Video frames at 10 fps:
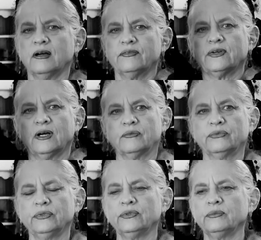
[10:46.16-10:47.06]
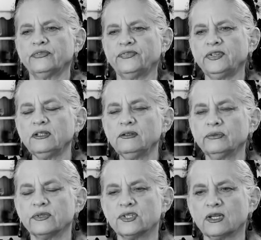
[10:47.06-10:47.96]
a room
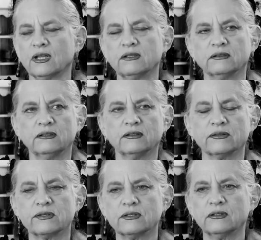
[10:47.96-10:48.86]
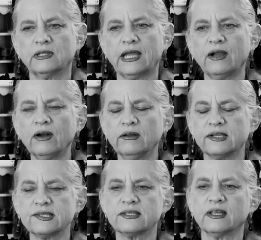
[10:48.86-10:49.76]
filled with chandeliers,
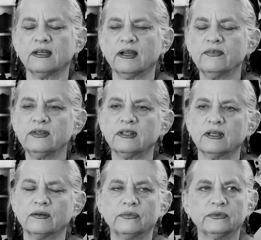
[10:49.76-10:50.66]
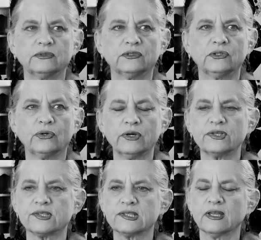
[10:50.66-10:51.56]
airless and everything
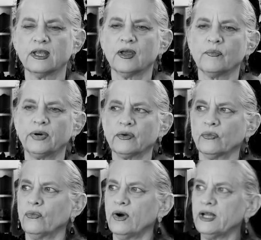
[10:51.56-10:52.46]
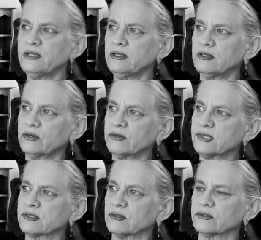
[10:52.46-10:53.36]
gorgeous, but one
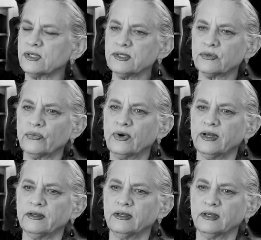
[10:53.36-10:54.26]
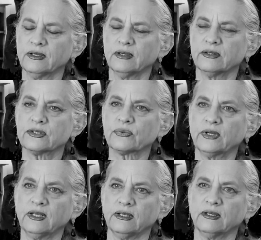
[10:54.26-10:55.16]
crystal, just one,
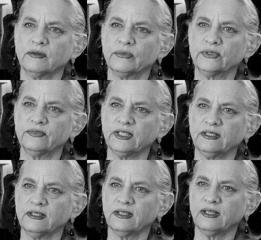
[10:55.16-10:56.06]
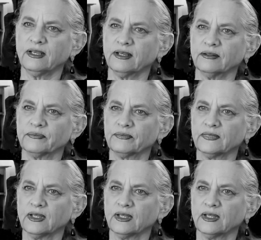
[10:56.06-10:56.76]
swinging and moving in the air.